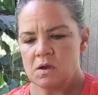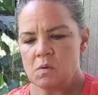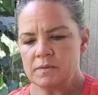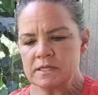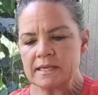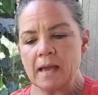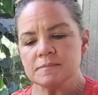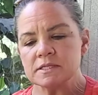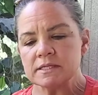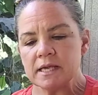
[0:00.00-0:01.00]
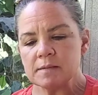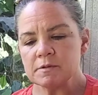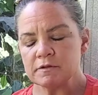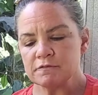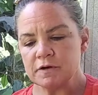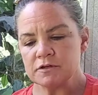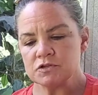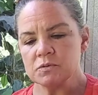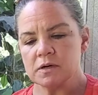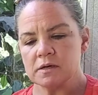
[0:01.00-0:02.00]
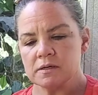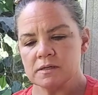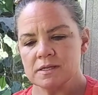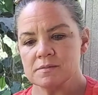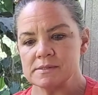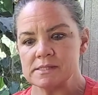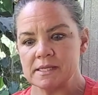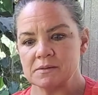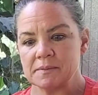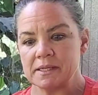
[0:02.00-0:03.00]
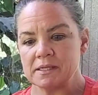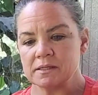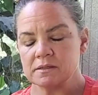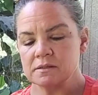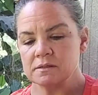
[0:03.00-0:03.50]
When the captain came in the front door, he was there waiting.